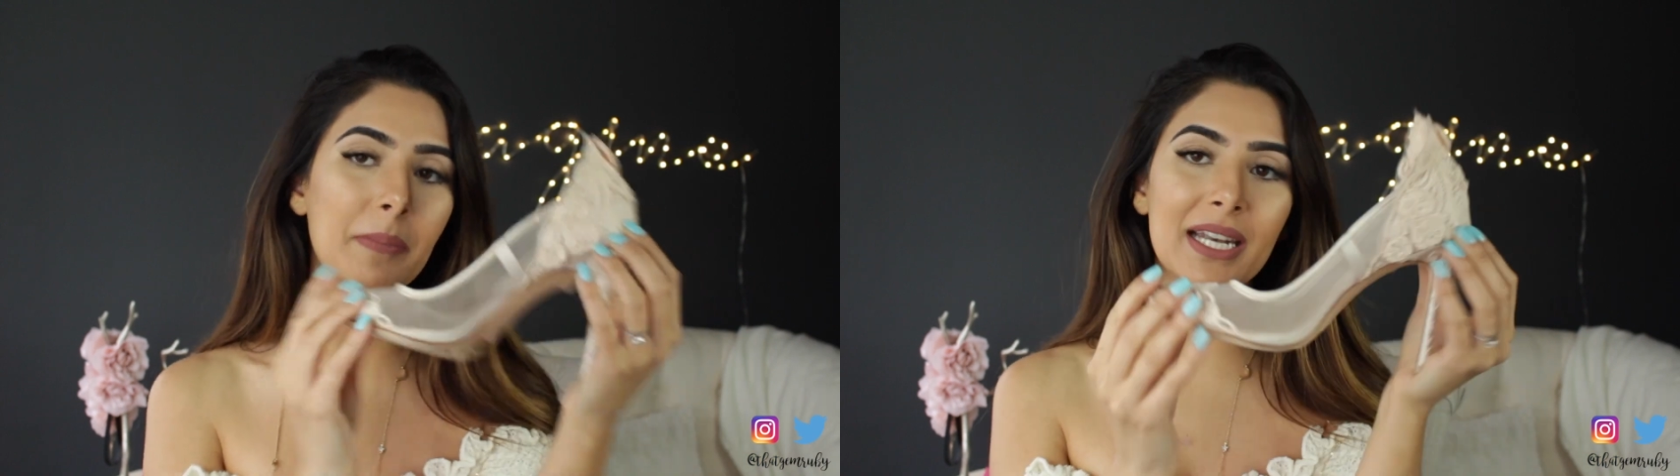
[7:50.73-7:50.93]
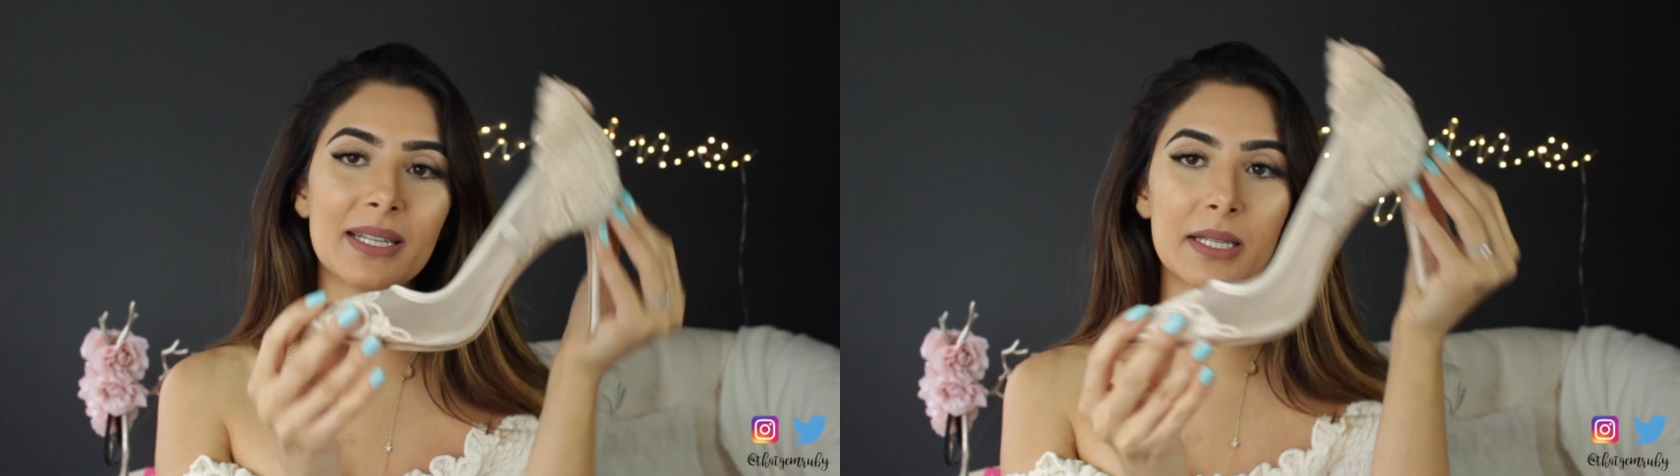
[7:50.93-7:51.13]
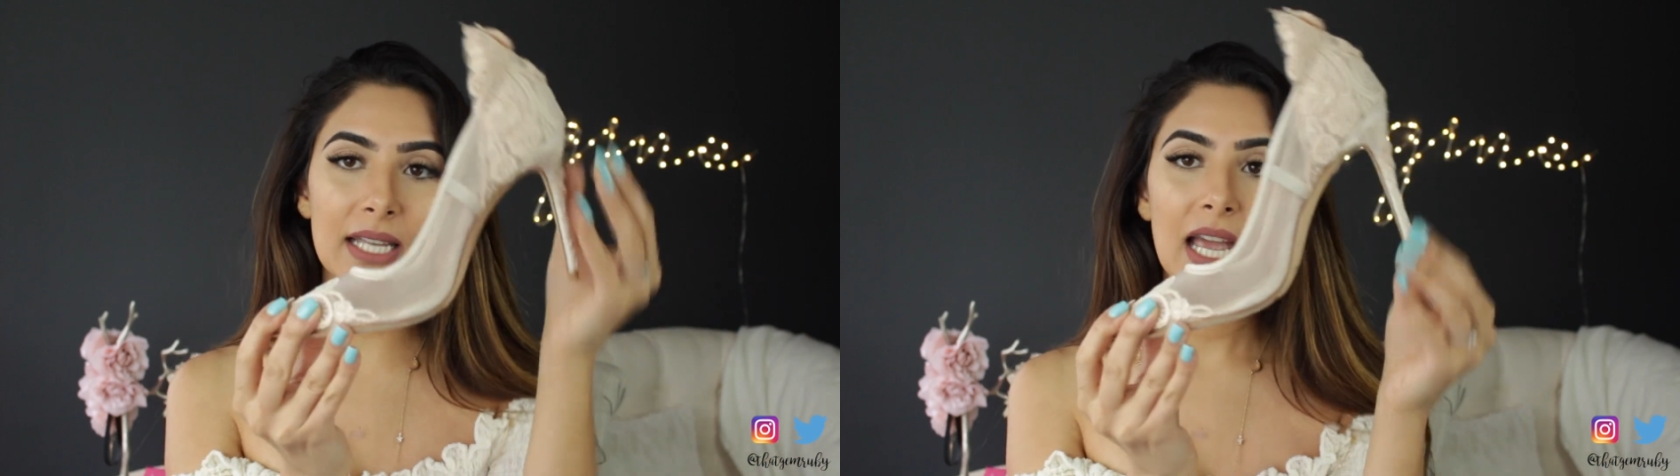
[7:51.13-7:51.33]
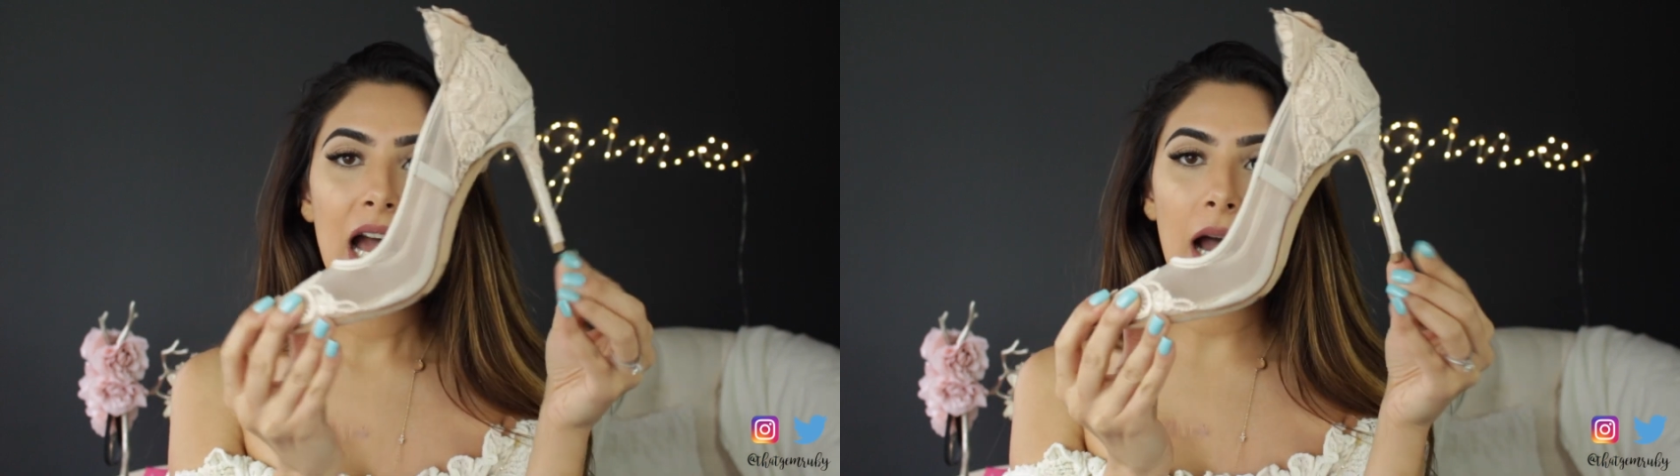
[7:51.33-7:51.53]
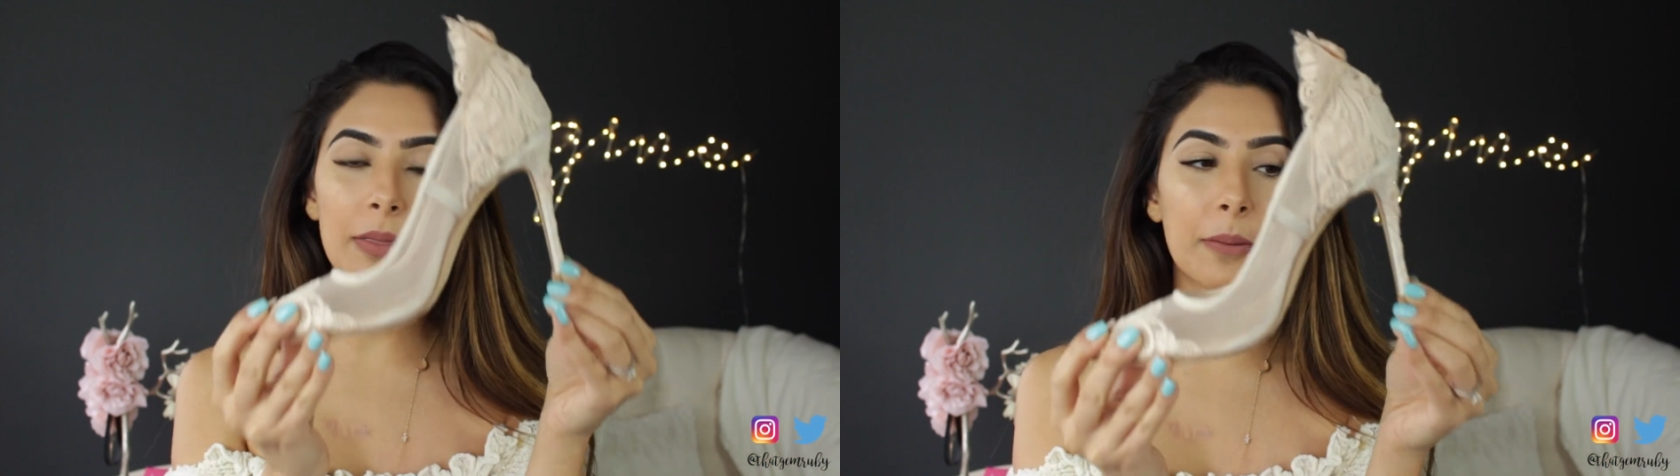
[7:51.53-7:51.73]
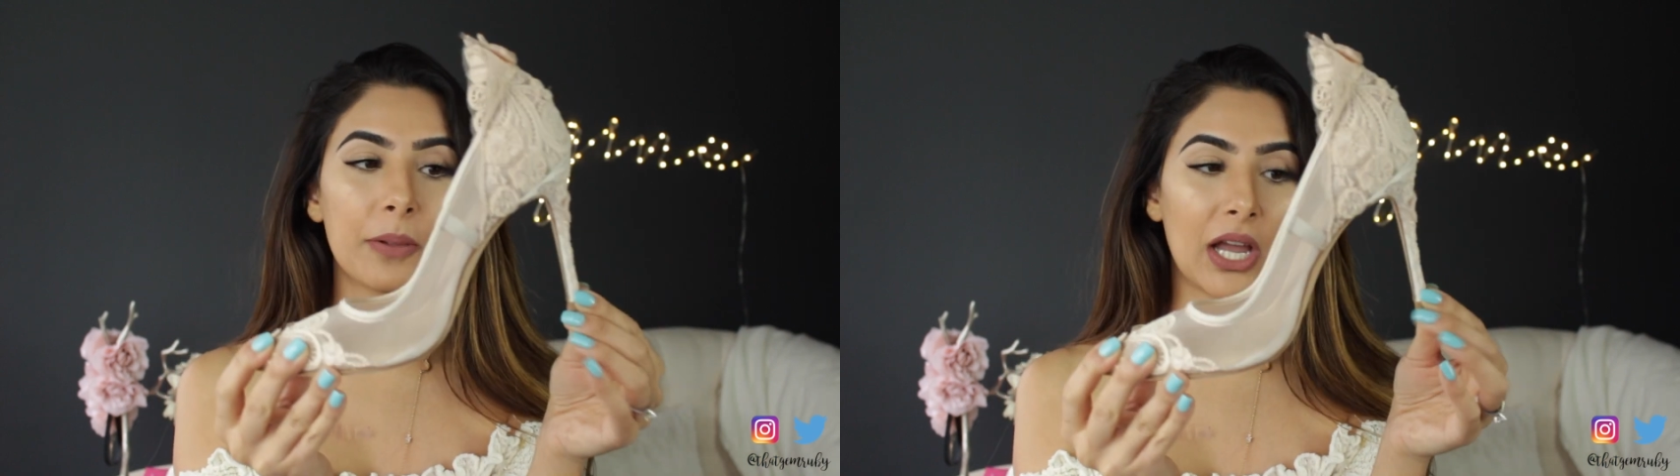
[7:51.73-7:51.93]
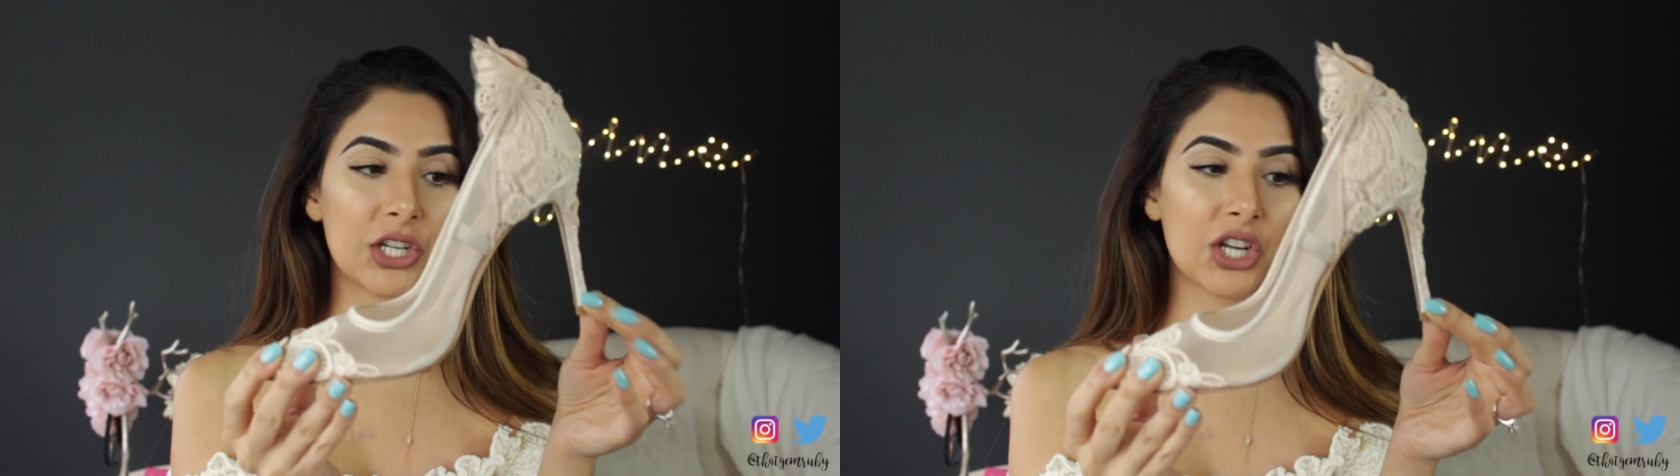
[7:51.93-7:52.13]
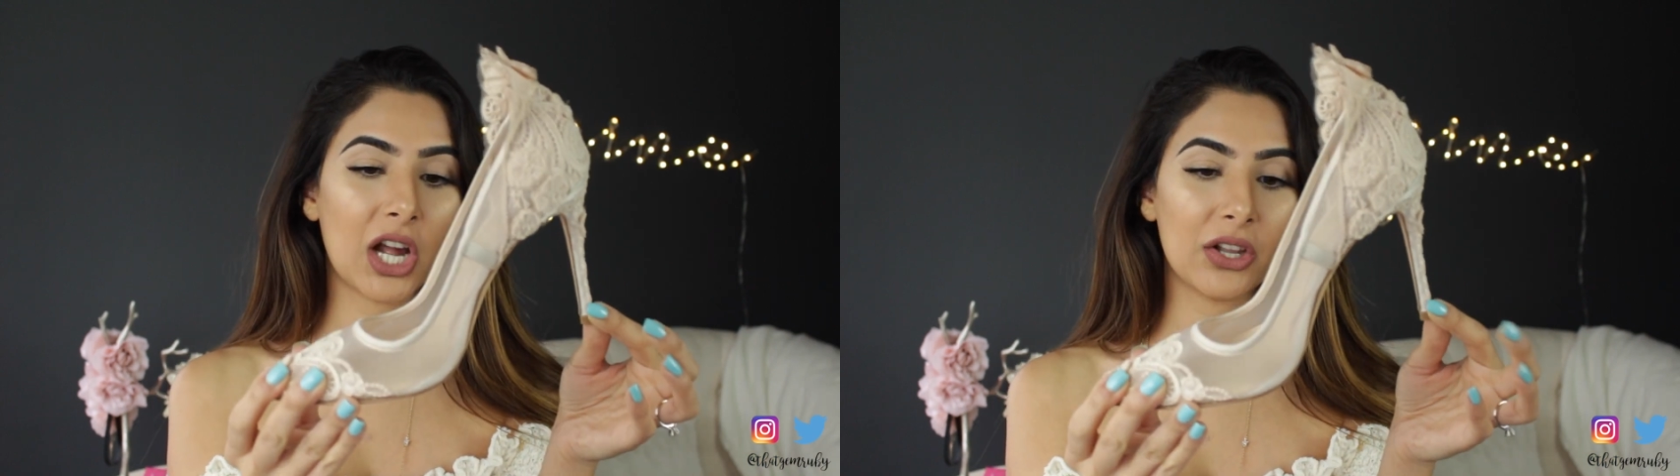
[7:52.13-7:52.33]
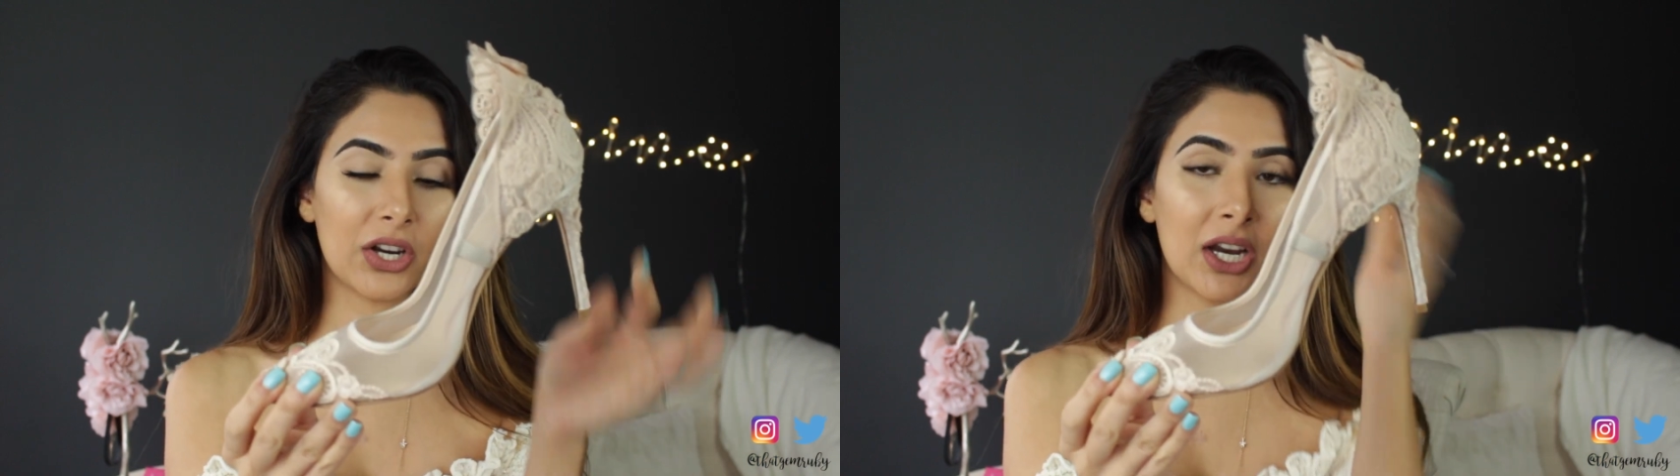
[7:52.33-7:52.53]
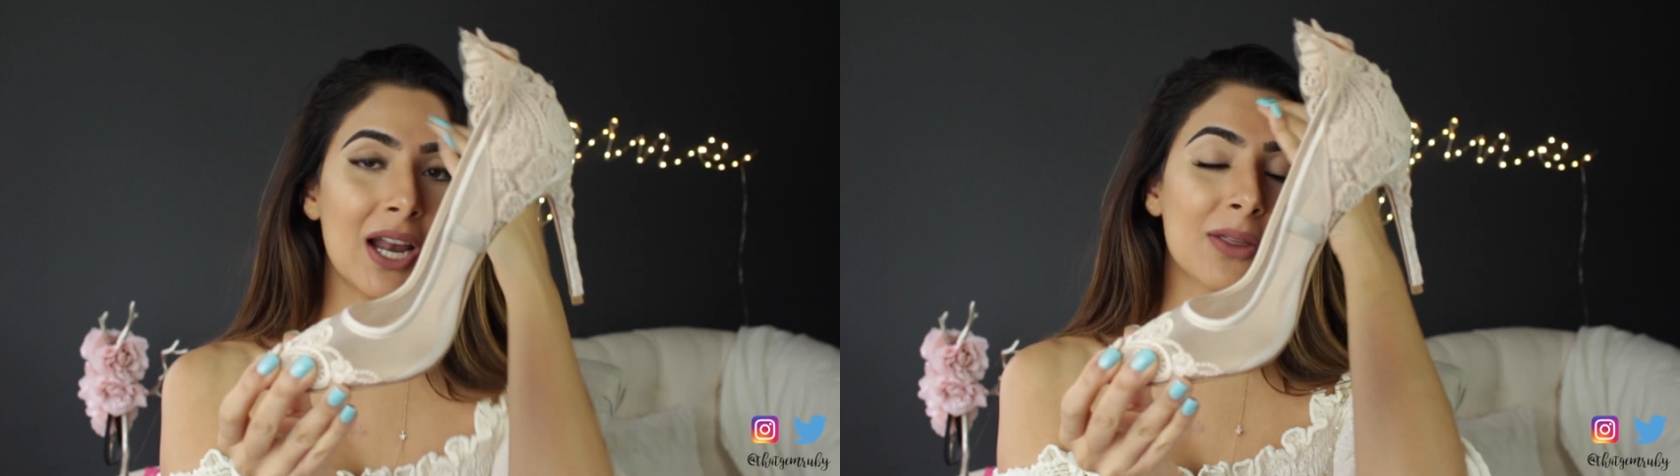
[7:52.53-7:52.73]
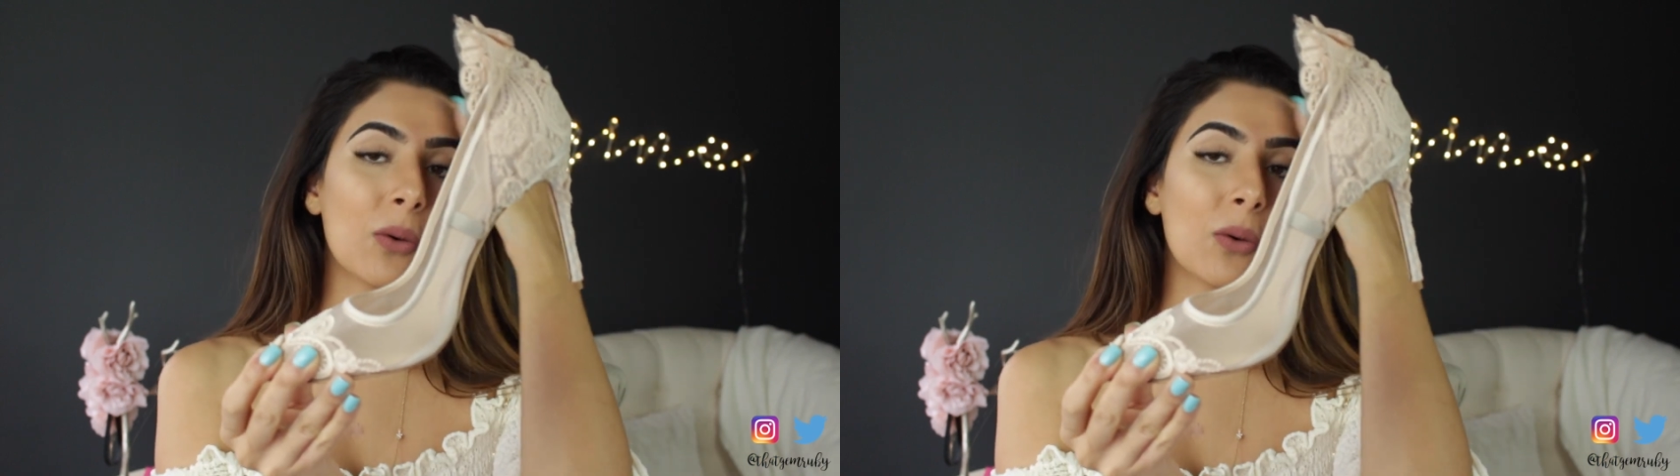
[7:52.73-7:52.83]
but it's the blush color.